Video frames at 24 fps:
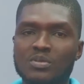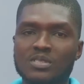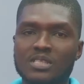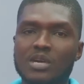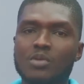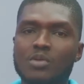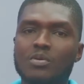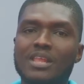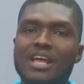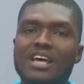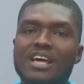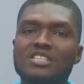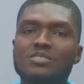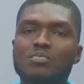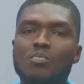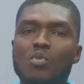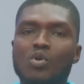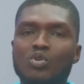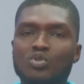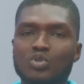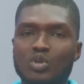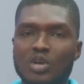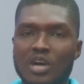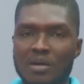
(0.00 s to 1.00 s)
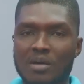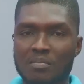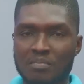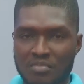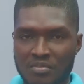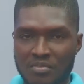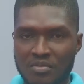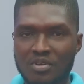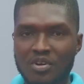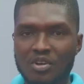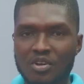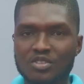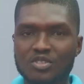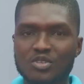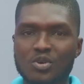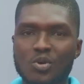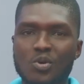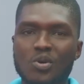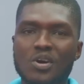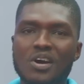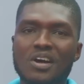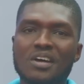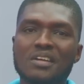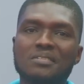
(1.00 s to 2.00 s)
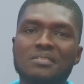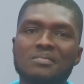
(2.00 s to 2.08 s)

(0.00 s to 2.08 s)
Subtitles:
Stay with us. More to come on Scorecard.